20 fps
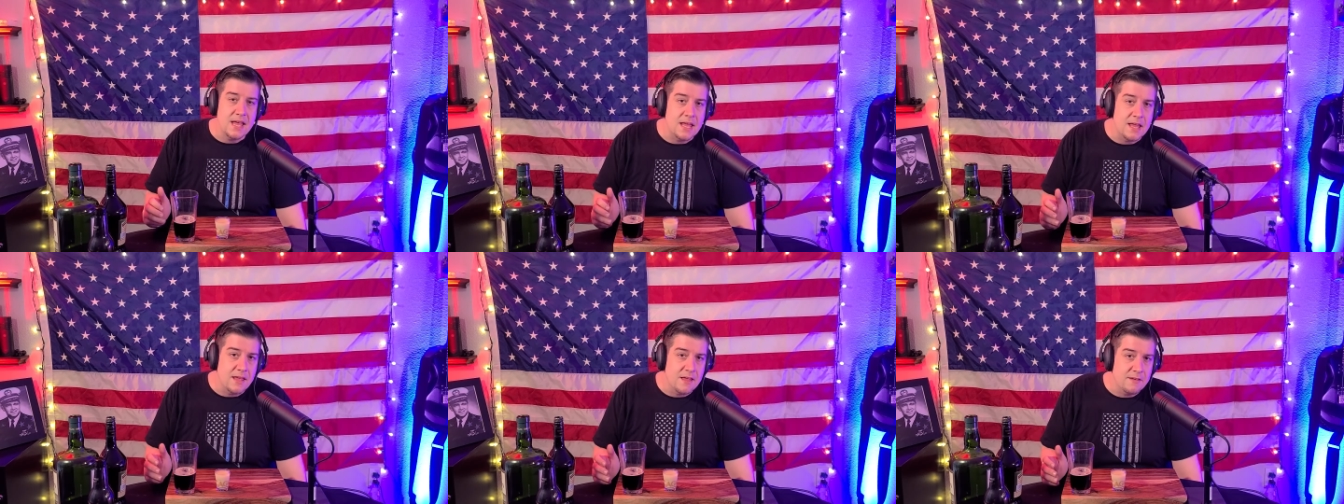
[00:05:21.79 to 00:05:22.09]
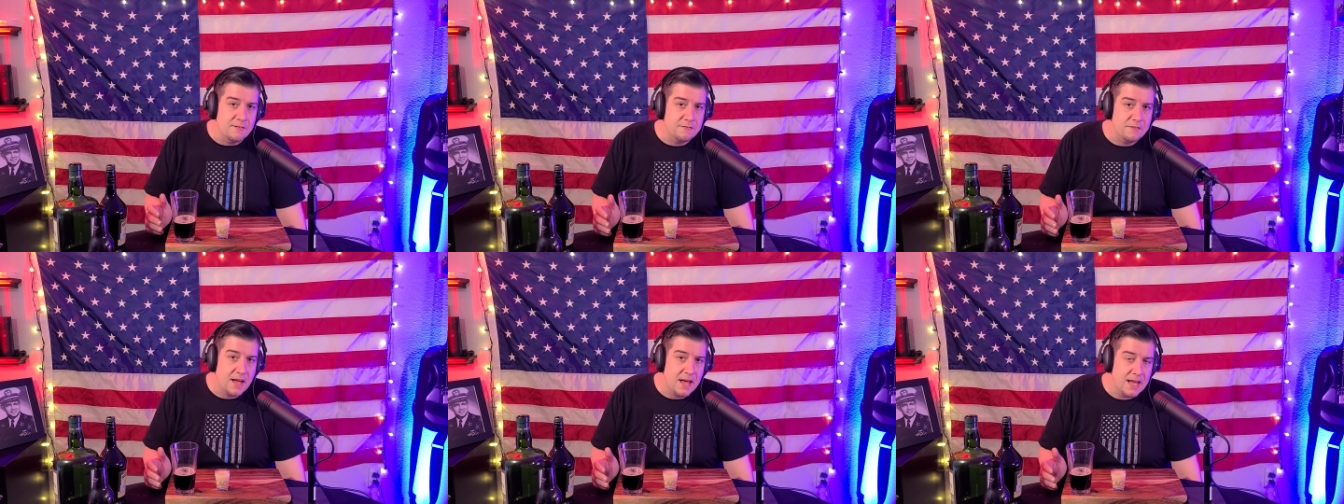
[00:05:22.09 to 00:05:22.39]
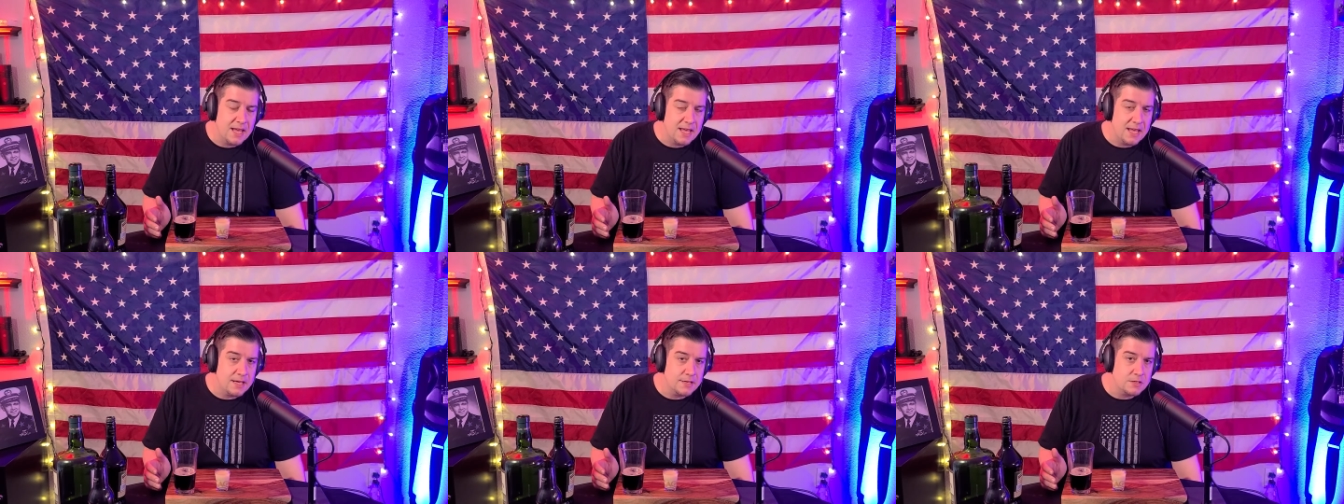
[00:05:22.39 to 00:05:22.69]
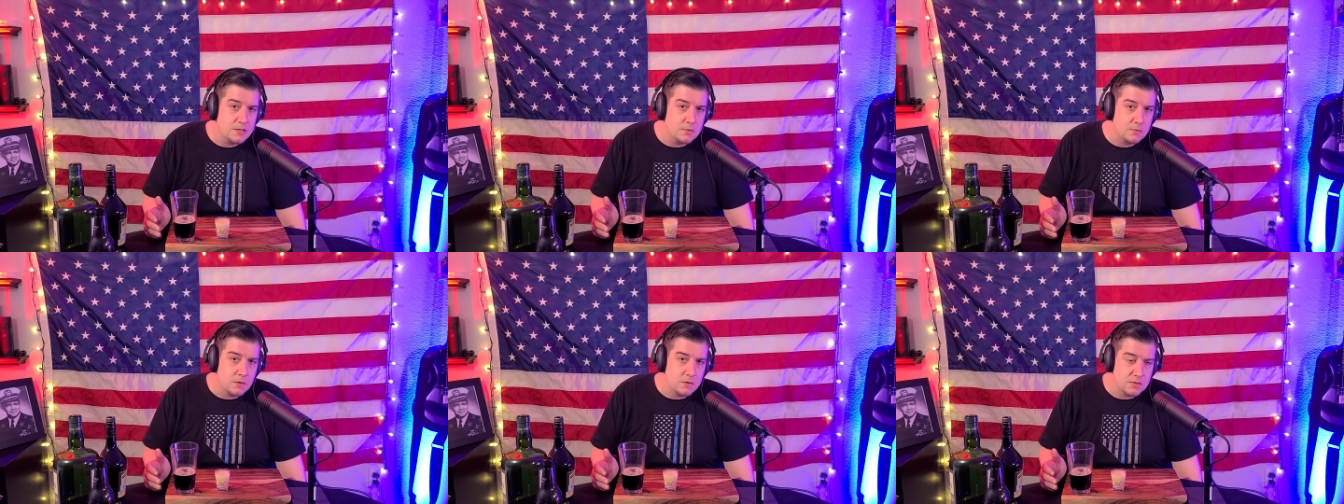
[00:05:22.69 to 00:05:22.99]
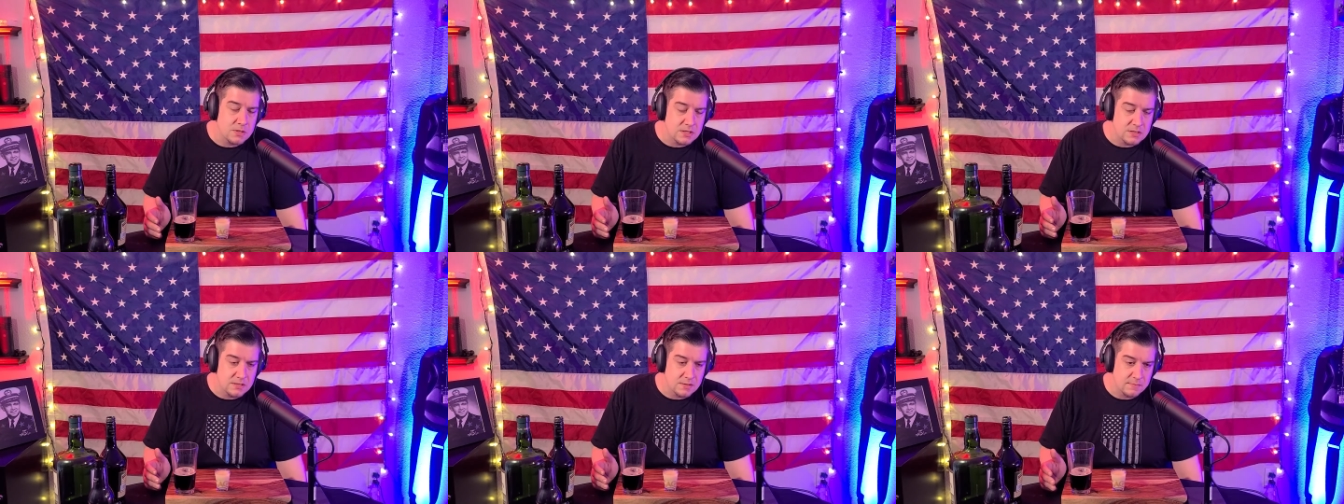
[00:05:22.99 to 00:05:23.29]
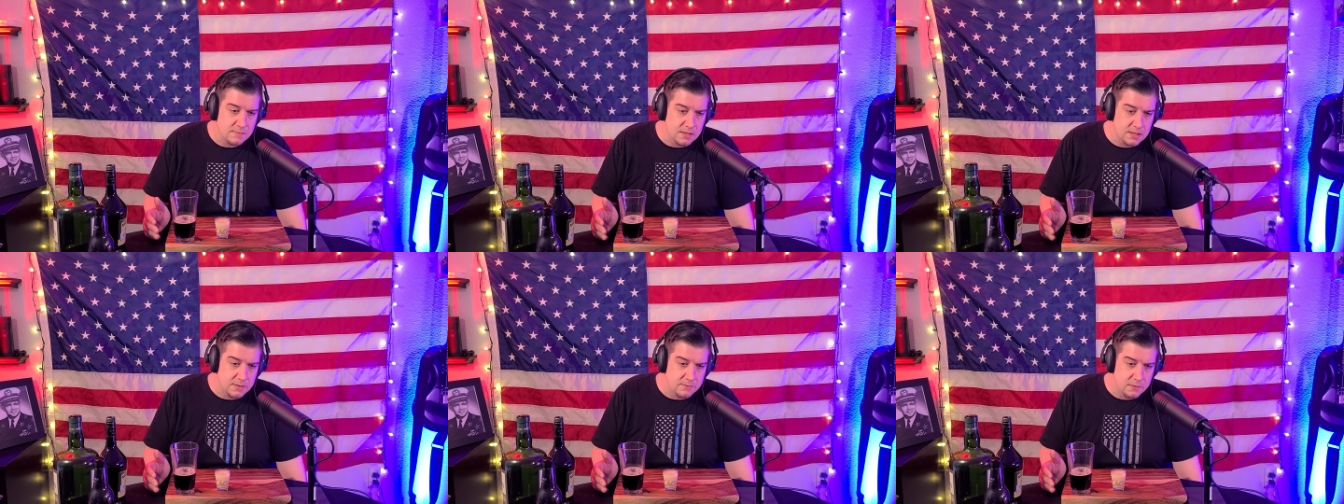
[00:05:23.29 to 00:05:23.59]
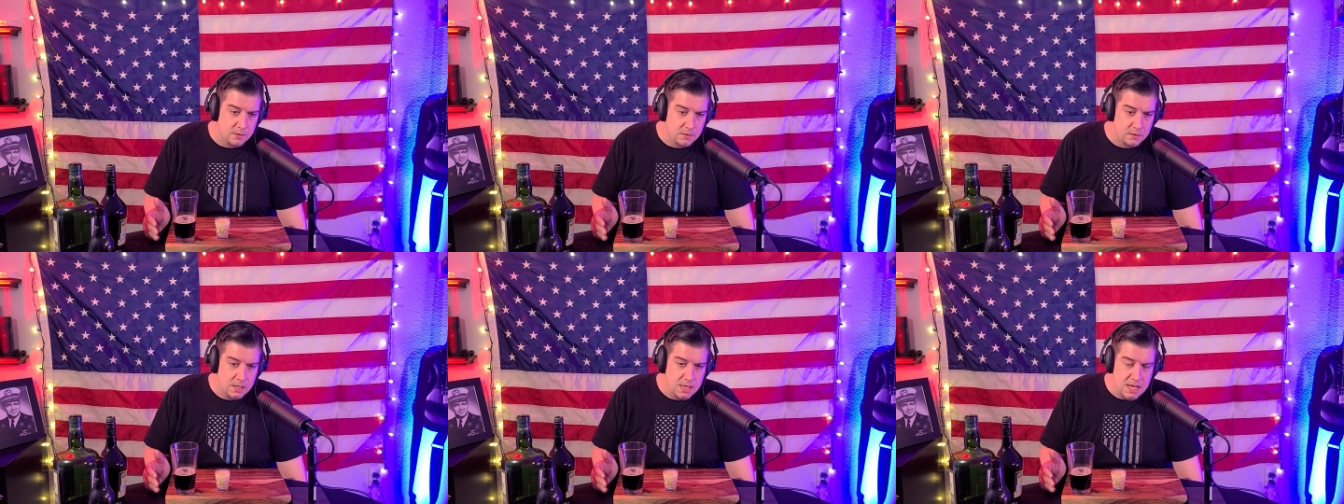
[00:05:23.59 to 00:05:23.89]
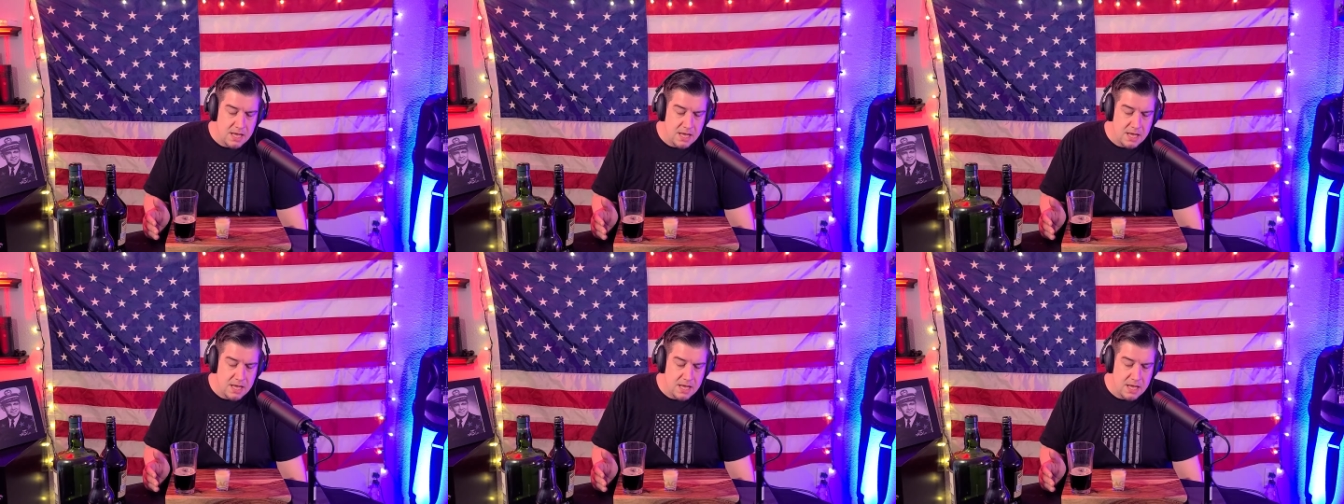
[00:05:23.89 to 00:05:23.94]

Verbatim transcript: If I had cirrhosis of the liver,